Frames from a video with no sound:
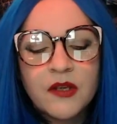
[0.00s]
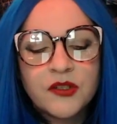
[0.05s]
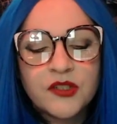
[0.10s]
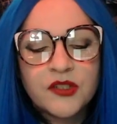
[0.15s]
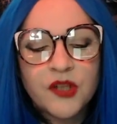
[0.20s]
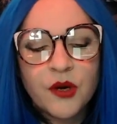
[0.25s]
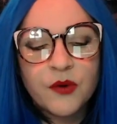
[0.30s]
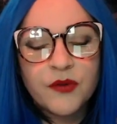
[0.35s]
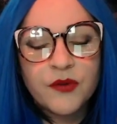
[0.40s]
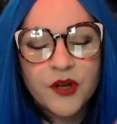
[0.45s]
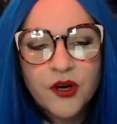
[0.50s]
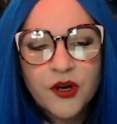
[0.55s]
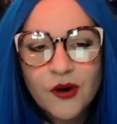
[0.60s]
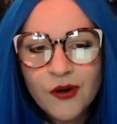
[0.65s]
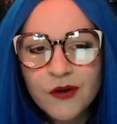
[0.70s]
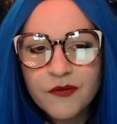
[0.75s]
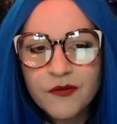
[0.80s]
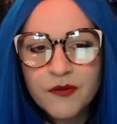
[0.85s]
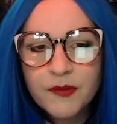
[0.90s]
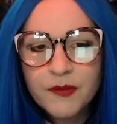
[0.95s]
So the
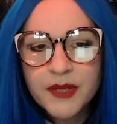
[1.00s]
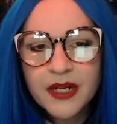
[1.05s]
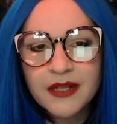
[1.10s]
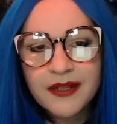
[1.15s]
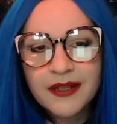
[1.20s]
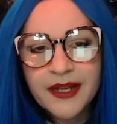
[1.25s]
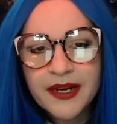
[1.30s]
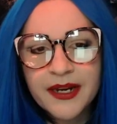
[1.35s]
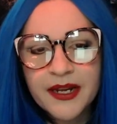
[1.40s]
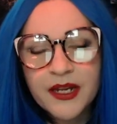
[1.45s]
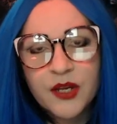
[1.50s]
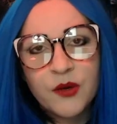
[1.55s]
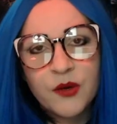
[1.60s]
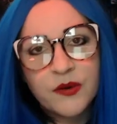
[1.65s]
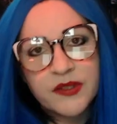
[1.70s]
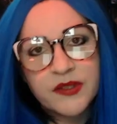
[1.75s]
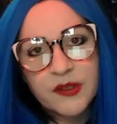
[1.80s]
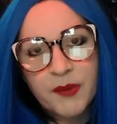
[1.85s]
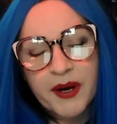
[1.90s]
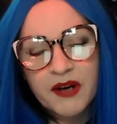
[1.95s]
girl from the clinic, who
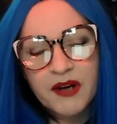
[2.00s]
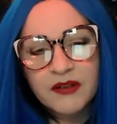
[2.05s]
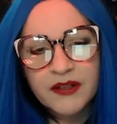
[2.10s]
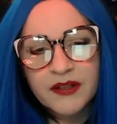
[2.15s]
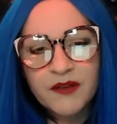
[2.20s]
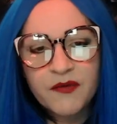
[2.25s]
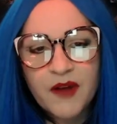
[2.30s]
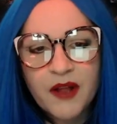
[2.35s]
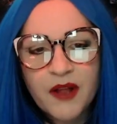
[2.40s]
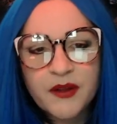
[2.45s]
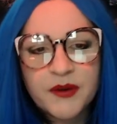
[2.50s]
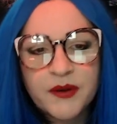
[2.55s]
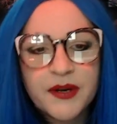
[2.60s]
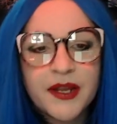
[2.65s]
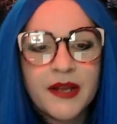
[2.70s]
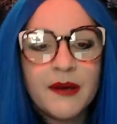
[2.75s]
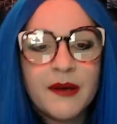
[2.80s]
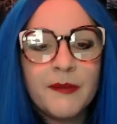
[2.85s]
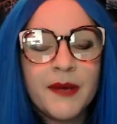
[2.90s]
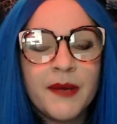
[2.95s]
has apparently followed
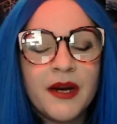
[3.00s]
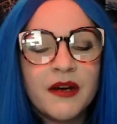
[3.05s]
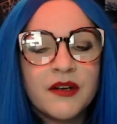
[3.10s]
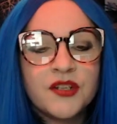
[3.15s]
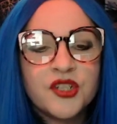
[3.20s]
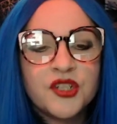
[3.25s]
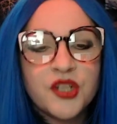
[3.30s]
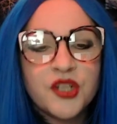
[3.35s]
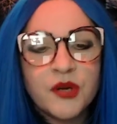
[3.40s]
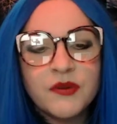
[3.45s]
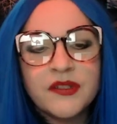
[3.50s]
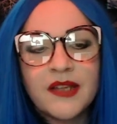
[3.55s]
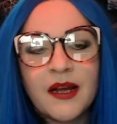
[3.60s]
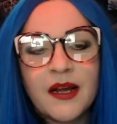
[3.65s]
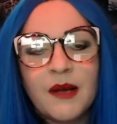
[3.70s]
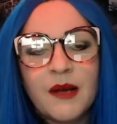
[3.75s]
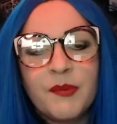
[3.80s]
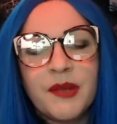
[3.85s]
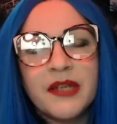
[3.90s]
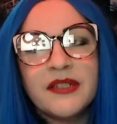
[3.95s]
him, shows
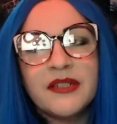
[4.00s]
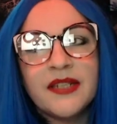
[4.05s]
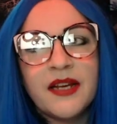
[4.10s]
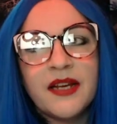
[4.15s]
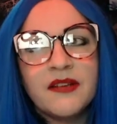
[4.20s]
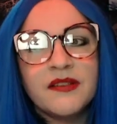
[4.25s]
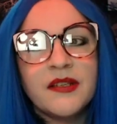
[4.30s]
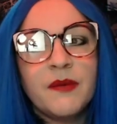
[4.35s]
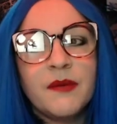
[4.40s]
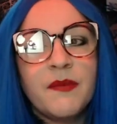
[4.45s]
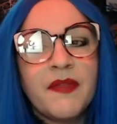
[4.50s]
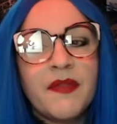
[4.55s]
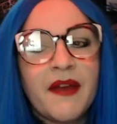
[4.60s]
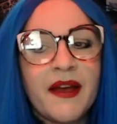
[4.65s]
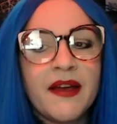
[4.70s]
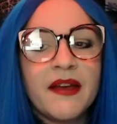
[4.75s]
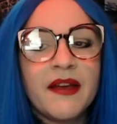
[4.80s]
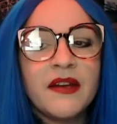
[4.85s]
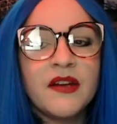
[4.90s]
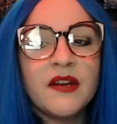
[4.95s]
up and tells him
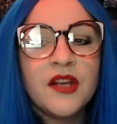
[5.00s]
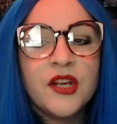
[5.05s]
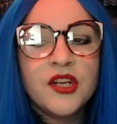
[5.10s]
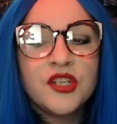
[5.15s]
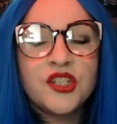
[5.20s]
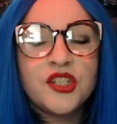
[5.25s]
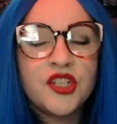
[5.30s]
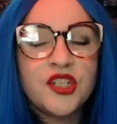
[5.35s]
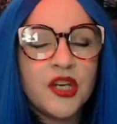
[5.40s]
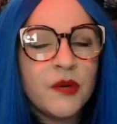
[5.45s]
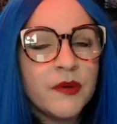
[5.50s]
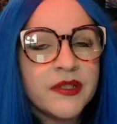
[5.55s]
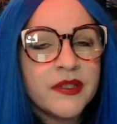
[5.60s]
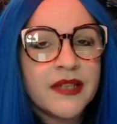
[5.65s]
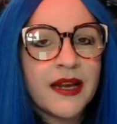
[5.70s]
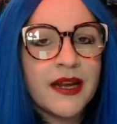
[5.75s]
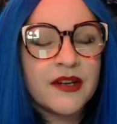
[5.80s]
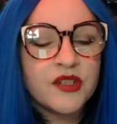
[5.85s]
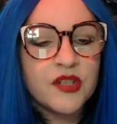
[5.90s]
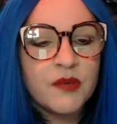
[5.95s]
that she was
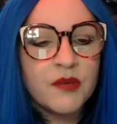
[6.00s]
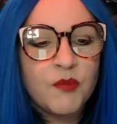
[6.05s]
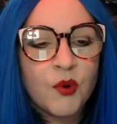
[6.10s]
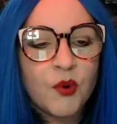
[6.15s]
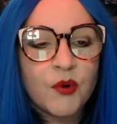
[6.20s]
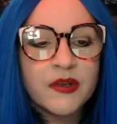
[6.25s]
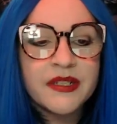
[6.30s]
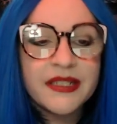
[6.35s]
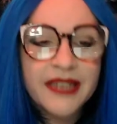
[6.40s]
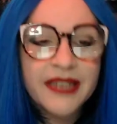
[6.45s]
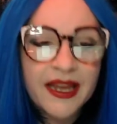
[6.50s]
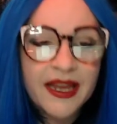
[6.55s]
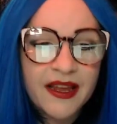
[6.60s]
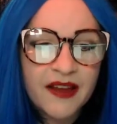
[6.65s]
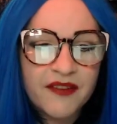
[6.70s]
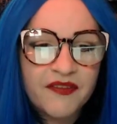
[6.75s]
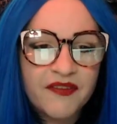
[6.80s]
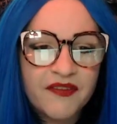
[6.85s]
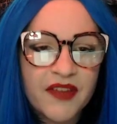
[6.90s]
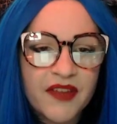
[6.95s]
actually born
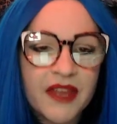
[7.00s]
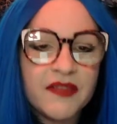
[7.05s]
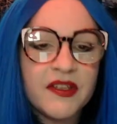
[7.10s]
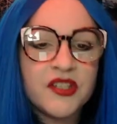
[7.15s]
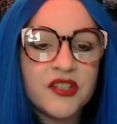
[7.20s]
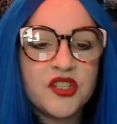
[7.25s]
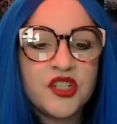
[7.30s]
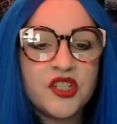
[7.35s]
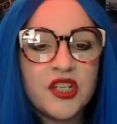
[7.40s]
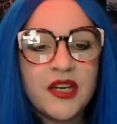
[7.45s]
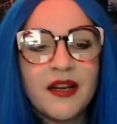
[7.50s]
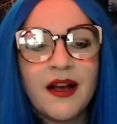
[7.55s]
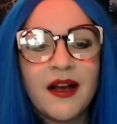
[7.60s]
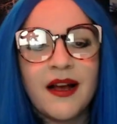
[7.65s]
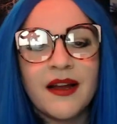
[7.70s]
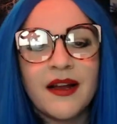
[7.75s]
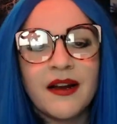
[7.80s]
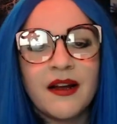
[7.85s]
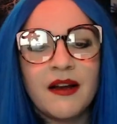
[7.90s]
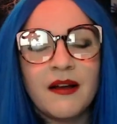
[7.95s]
deaf and that she
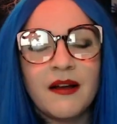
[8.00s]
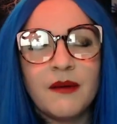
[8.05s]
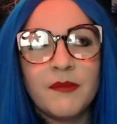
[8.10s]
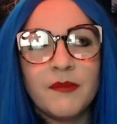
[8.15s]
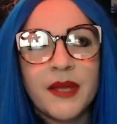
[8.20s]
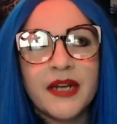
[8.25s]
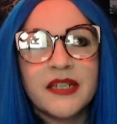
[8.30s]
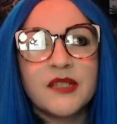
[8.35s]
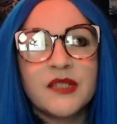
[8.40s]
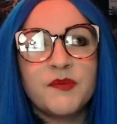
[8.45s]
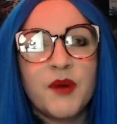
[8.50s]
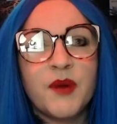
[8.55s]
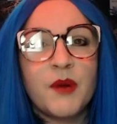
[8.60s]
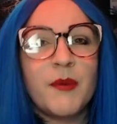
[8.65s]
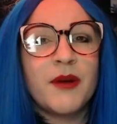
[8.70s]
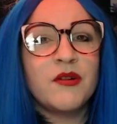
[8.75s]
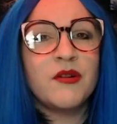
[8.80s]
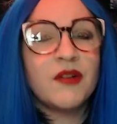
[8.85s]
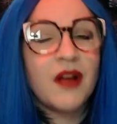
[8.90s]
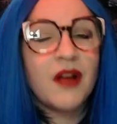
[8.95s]
got an
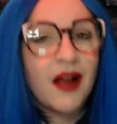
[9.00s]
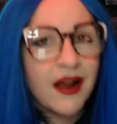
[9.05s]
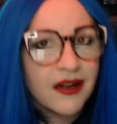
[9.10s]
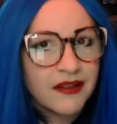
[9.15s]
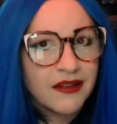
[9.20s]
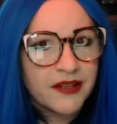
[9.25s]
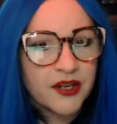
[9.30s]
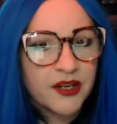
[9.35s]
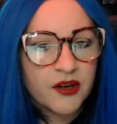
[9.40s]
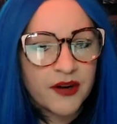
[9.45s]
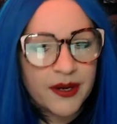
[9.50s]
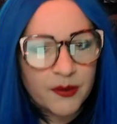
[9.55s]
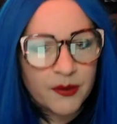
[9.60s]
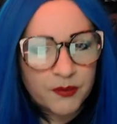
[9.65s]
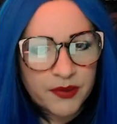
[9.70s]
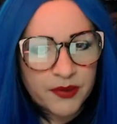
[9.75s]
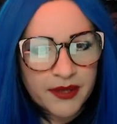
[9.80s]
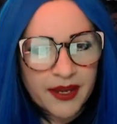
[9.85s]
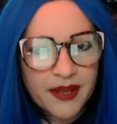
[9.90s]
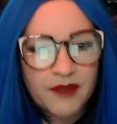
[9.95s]
experimental cochlear
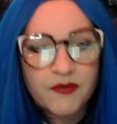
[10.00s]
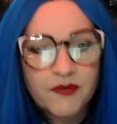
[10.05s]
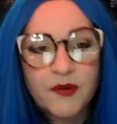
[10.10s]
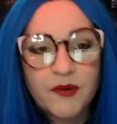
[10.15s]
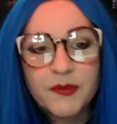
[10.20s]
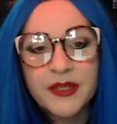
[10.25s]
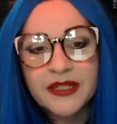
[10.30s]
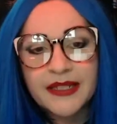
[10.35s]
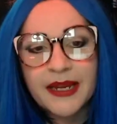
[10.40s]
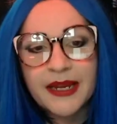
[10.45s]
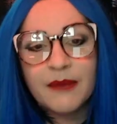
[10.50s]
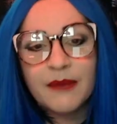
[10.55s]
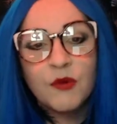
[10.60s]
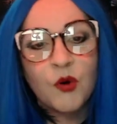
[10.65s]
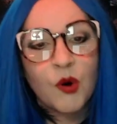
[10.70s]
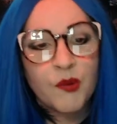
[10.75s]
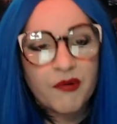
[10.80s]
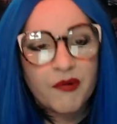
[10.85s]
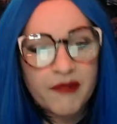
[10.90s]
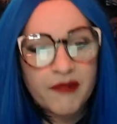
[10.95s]
implant from the same
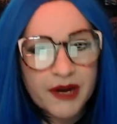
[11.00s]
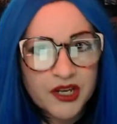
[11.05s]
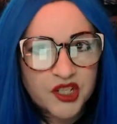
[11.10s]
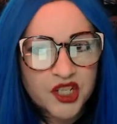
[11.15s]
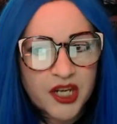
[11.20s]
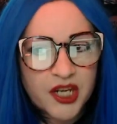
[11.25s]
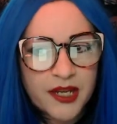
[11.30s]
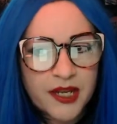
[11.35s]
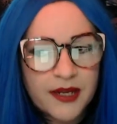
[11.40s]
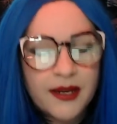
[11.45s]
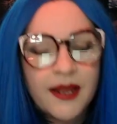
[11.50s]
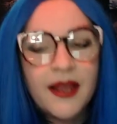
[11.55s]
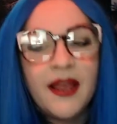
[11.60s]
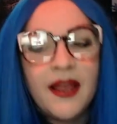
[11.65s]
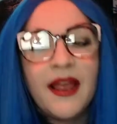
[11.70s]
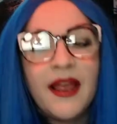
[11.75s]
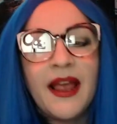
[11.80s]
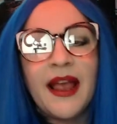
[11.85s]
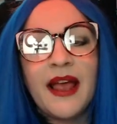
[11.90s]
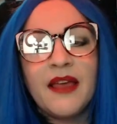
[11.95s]
corporation
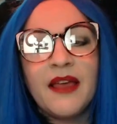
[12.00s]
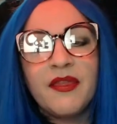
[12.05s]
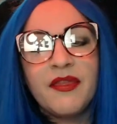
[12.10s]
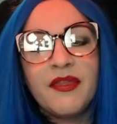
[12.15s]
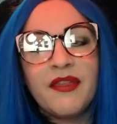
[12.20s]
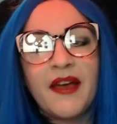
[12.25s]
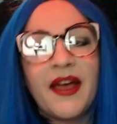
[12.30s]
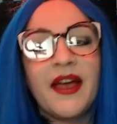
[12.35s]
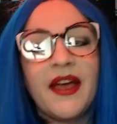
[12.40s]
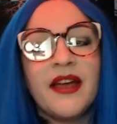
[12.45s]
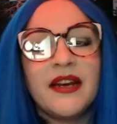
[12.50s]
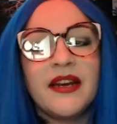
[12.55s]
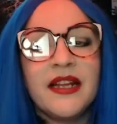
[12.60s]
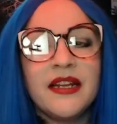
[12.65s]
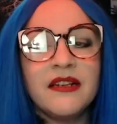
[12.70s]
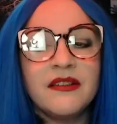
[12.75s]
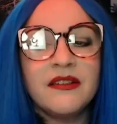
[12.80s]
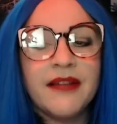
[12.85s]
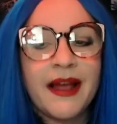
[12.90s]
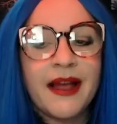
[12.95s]
and that
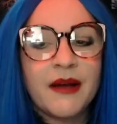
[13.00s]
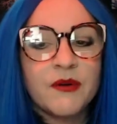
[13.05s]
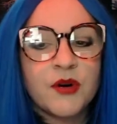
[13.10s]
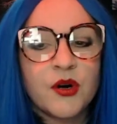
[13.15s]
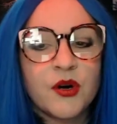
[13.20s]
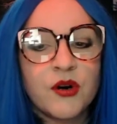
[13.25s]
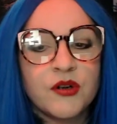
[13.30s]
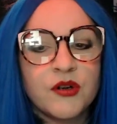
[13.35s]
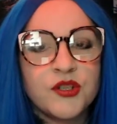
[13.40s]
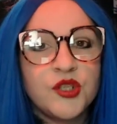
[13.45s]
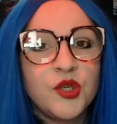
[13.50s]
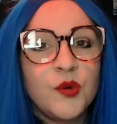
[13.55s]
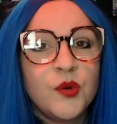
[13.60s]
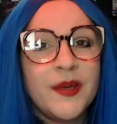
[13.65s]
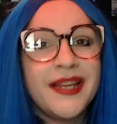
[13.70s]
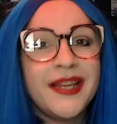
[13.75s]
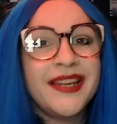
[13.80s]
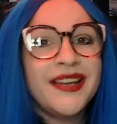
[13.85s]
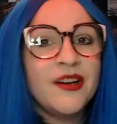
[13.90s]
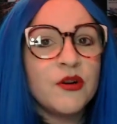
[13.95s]
it allowed her to
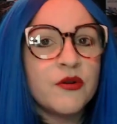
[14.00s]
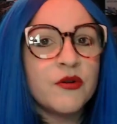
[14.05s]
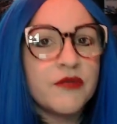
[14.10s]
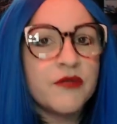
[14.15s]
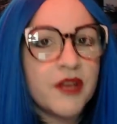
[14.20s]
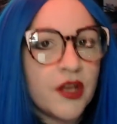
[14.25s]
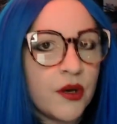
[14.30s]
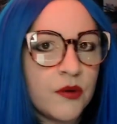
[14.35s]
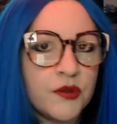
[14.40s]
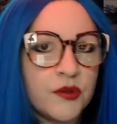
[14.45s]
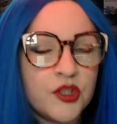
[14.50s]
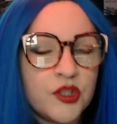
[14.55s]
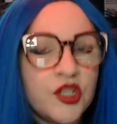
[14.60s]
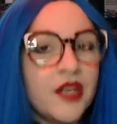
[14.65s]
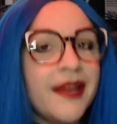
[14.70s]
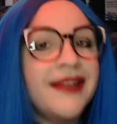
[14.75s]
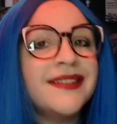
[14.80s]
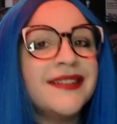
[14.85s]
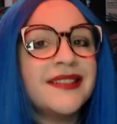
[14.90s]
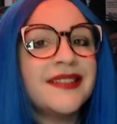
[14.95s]
hear the ghosts.
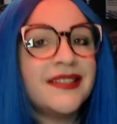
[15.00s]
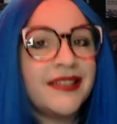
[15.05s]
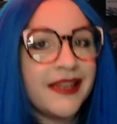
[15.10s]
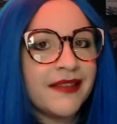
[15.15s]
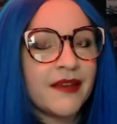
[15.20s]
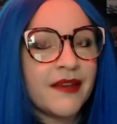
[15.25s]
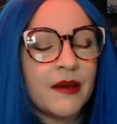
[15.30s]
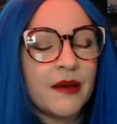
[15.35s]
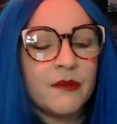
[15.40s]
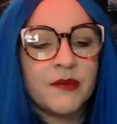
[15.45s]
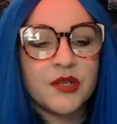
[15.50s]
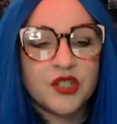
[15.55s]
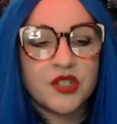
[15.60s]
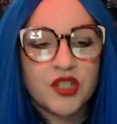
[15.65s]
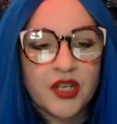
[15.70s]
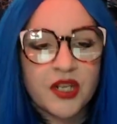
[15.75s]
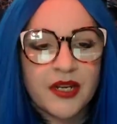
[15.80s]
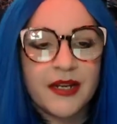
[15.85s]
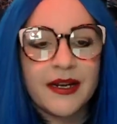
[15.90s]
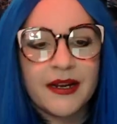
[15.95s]
She can't see them, but
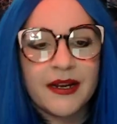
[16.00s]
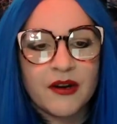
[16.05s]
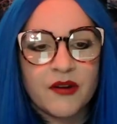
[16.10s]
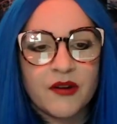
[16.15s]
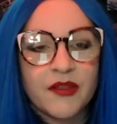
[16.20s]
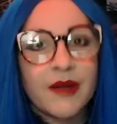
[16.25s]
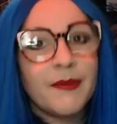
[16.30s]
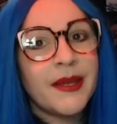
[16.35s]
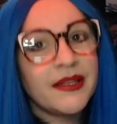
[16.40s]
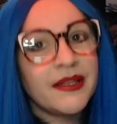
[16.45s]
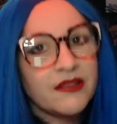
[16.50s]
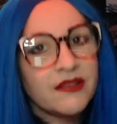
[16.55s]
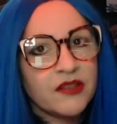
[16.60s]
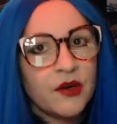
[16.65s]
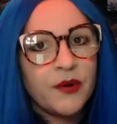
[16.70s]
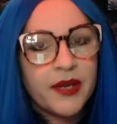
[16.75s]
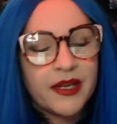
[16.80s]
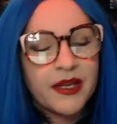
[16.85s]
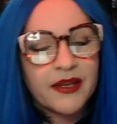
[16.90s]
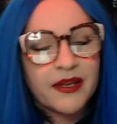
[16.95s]
she can hear them, and
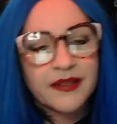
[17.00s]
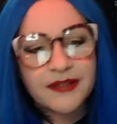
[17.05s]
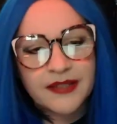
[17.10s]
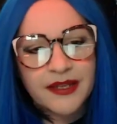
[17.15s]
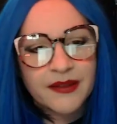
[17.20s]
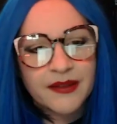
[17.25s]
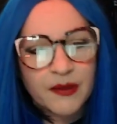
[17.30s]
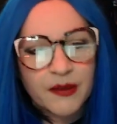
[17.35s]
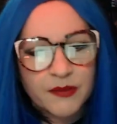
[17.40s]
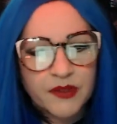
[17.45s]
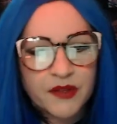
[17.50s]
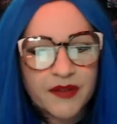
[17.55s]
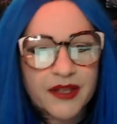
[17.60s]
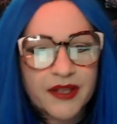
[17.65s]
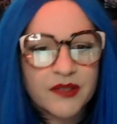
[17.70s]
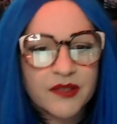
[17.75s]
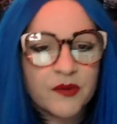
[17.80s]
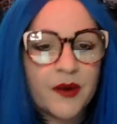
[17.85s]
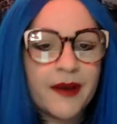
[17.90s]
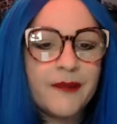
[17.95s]
so he can see them, so
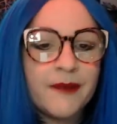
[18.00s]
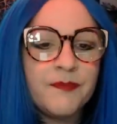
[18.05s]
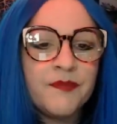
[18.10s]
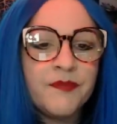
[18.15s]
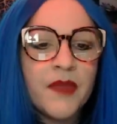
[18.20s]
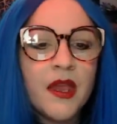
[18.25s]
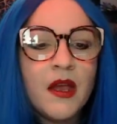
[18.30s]
that's why.